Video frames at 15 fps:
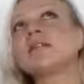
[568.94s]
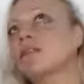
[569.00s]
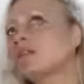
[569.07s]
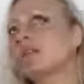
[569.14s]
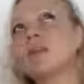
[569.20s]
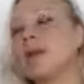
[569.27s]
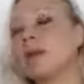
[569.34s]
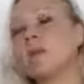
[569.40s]
not
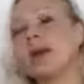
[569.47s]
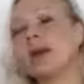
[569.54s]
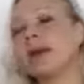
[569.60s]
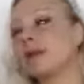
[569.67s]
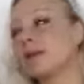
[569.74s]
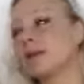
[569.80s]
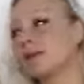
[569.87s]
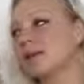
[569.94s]
going to be a
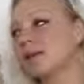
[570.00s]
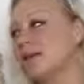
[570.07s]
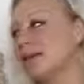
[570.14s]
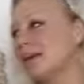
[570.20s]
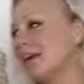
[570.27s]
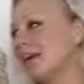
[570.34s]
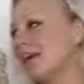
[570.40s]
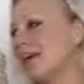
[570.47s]

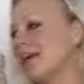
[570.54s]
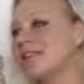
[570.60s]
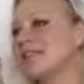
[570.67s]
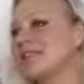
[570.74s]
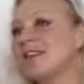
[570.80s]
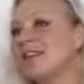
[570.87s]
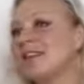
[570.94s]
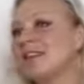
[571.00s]
banker,
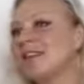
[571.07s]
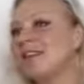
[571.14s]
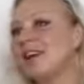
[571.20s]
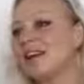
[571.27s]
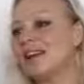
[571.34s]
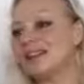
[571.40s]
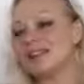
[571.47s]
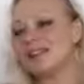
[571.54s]
and
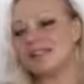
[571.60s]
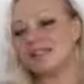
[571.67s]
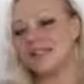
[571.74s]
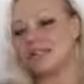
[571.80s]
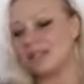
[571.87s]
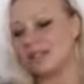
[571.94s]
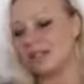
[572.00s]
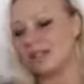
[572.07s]

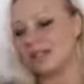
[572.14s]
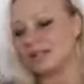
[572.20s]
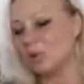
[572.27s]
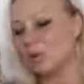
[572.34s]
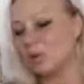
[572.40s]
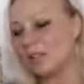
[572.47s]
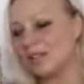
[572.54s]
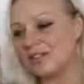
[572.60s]
I mean,
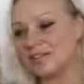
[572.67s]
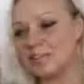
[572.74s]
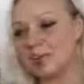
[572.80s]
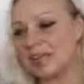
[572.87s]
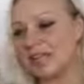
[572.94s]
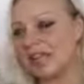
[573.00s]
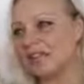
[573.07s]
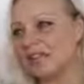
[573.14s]
all this
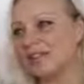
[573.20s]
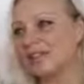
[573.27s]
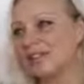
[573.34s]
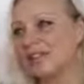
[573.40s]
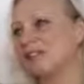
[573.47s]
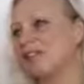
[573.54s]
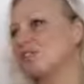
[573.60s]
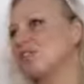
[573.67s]
money and
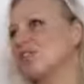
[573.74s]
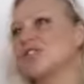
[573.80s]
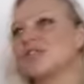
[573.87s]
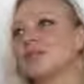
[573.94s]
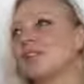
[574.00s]
the yachts